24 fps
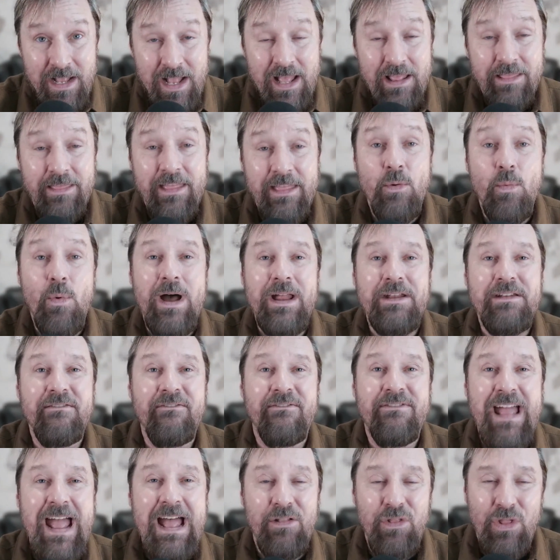They want
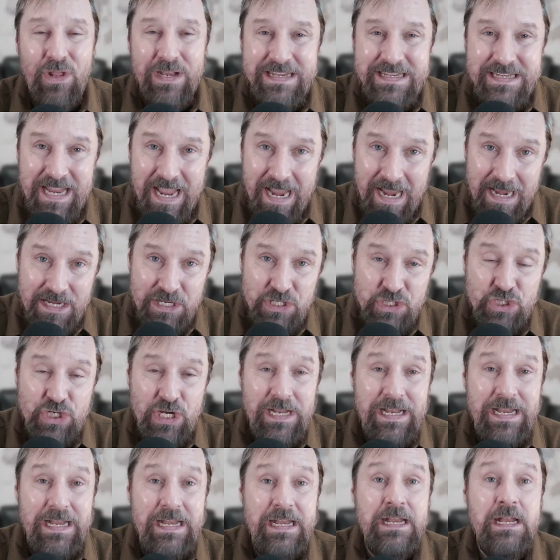
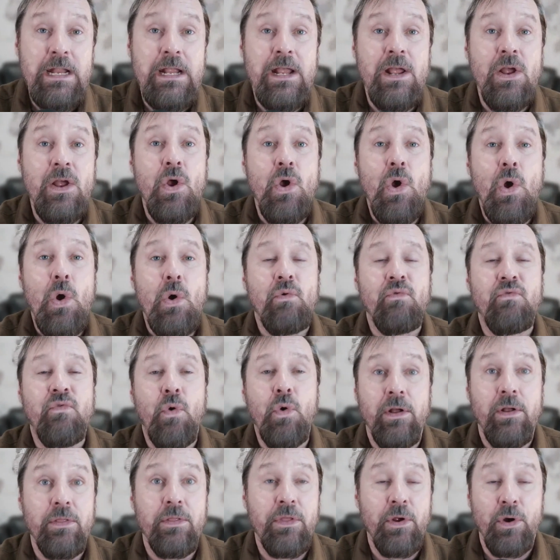validation
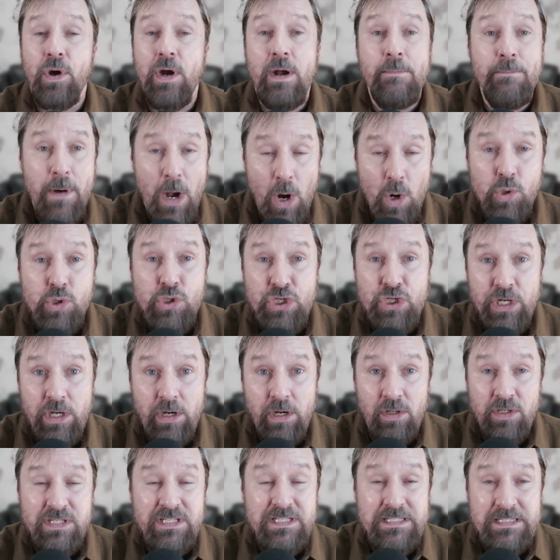for their
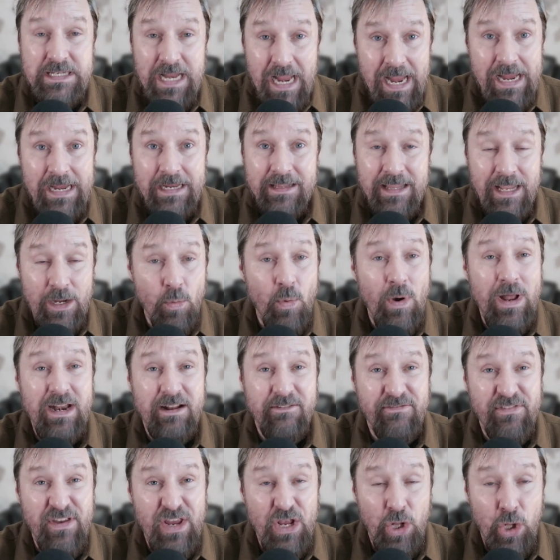emotional state. They want to
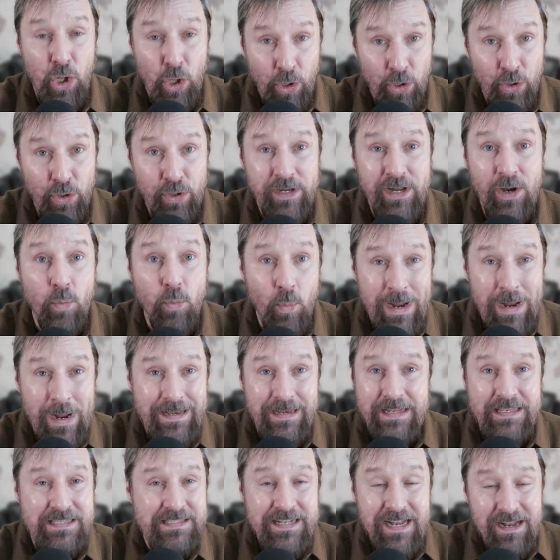feel heard and
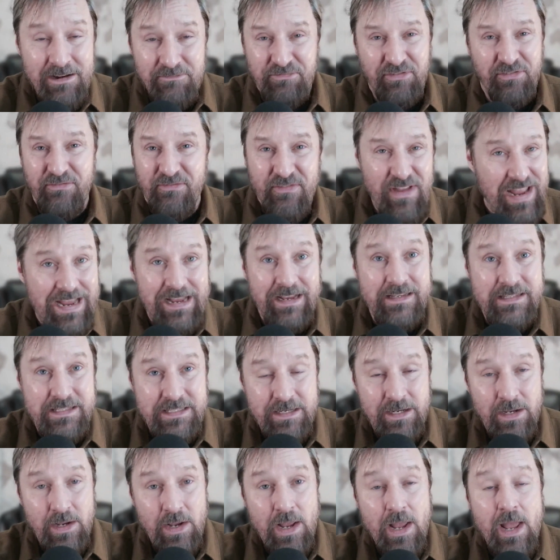witnessed, not
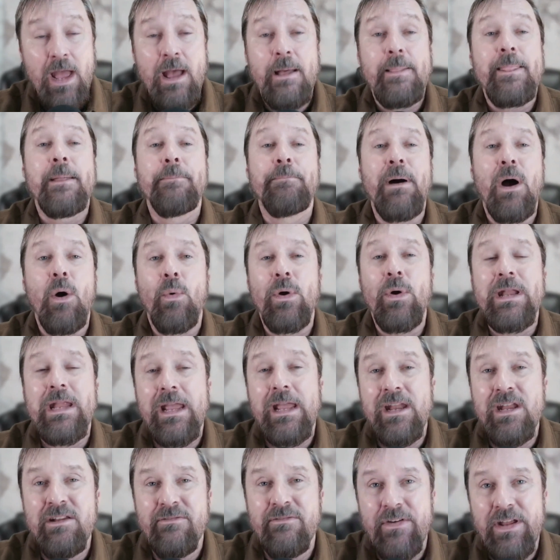fixed. But when
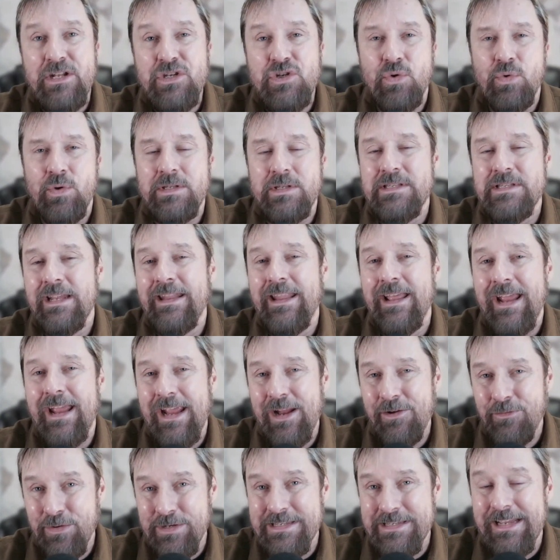individuals, and the
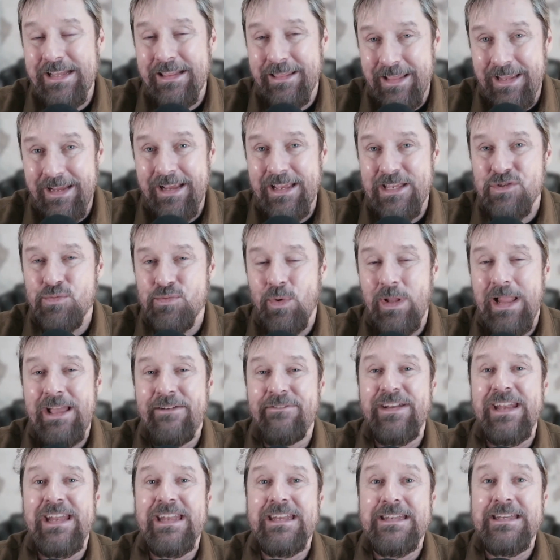interesting thing is, we'll have
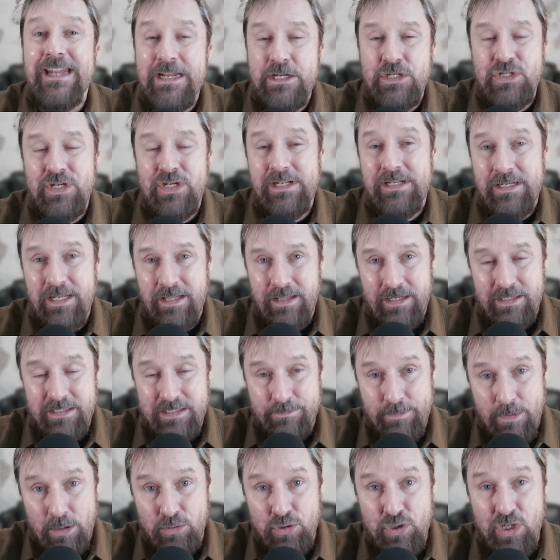an addiction to these
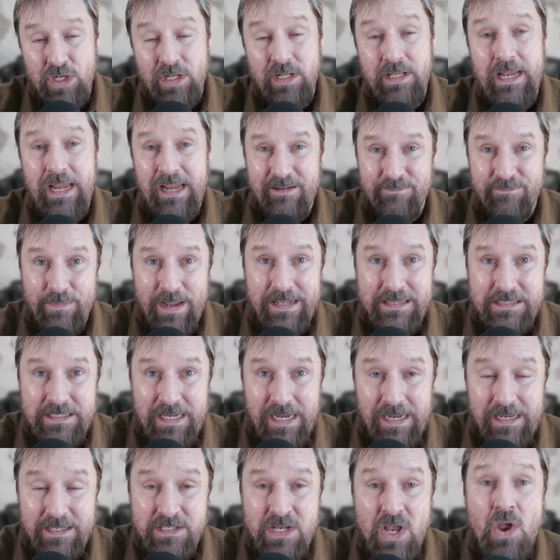emotional caveman
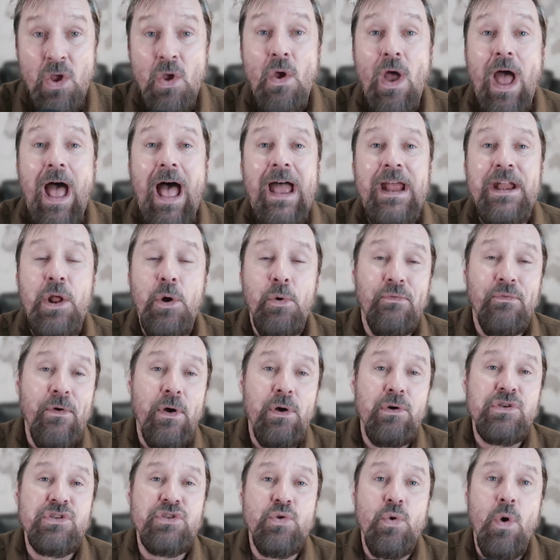states. I know
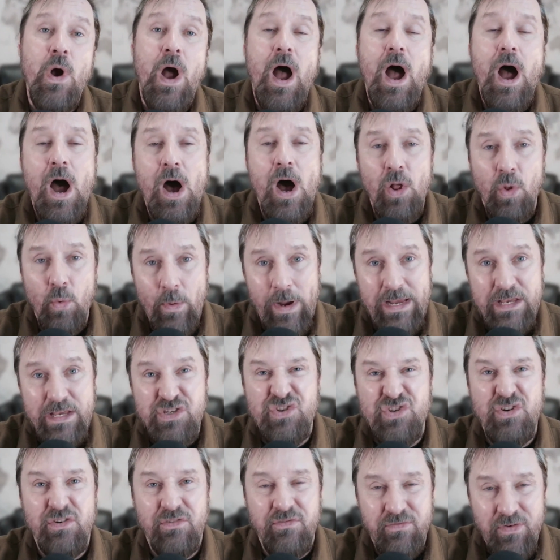folks who always
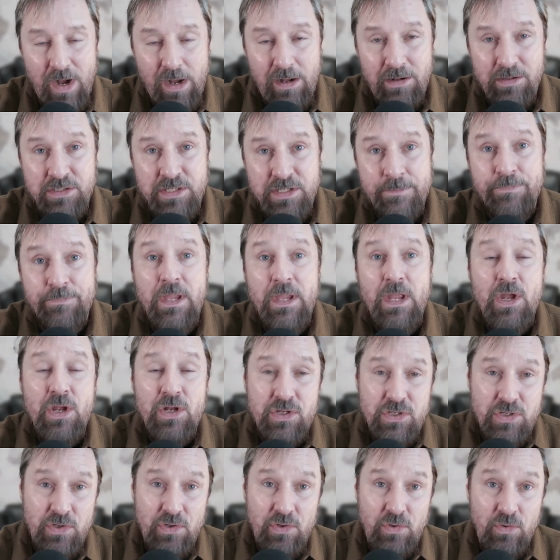default
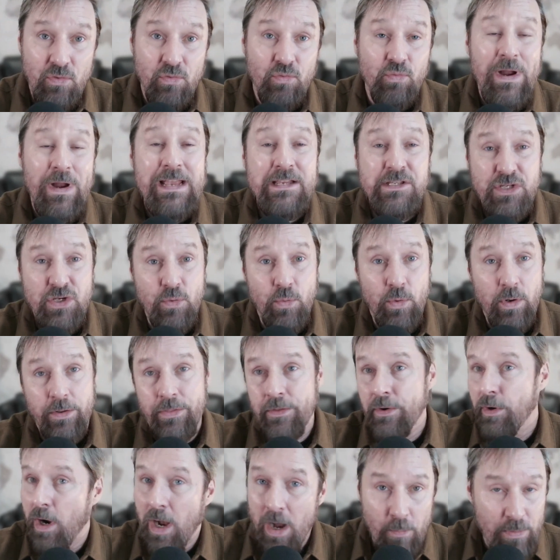to rescuer.
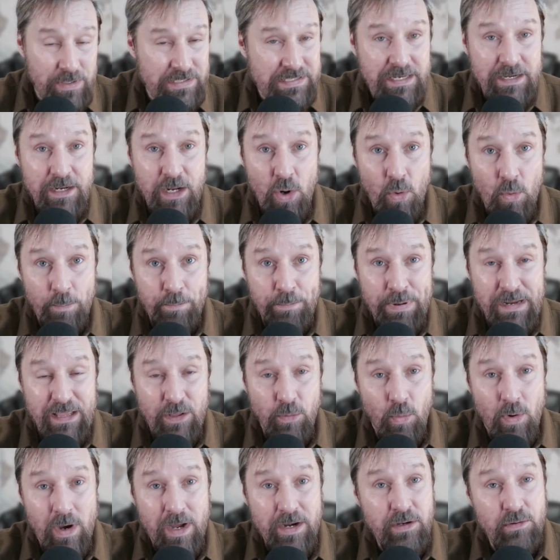They're always going to go be the
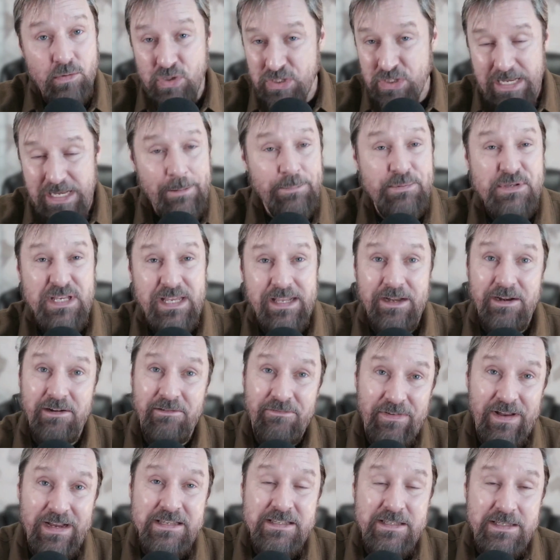one who steps in and
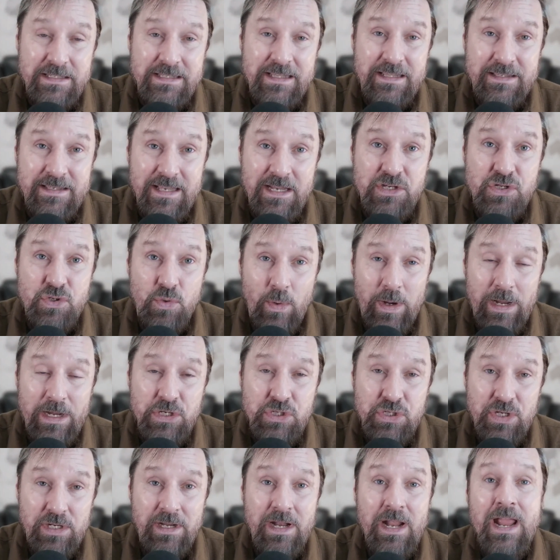fixes the
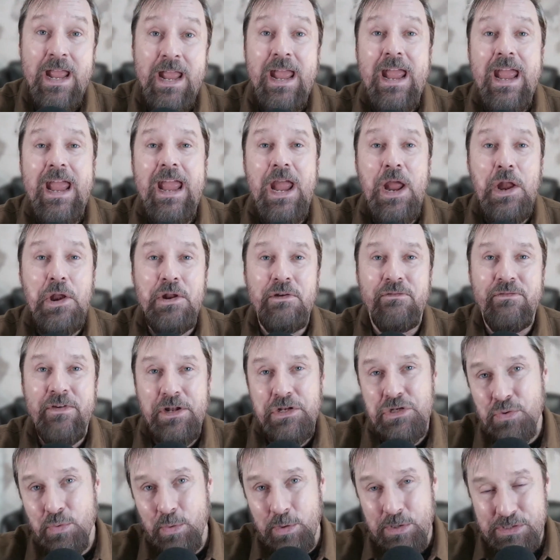situation.
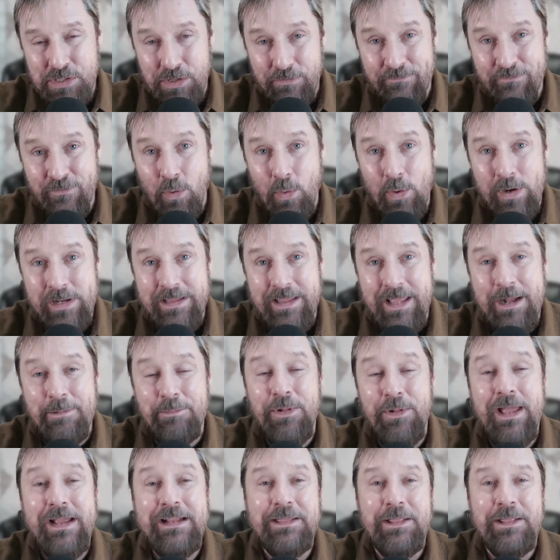Individuals avoid them
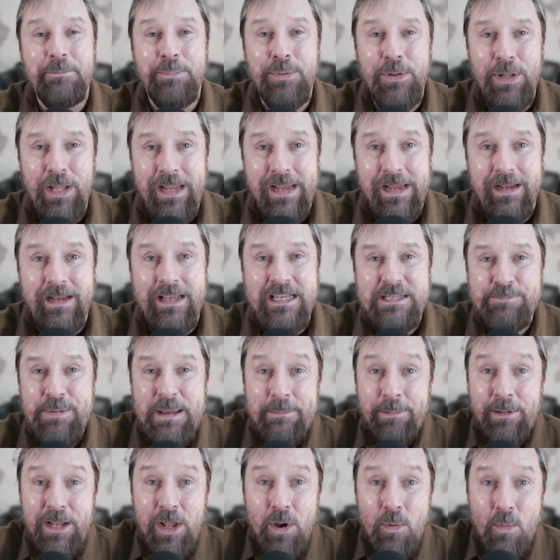like the plague because
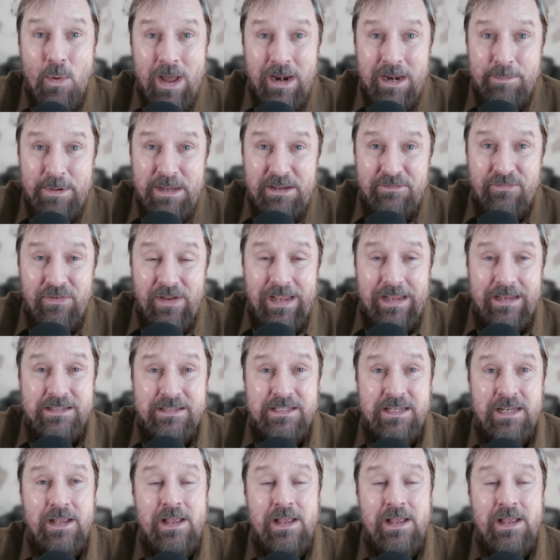people don't want to be fixed.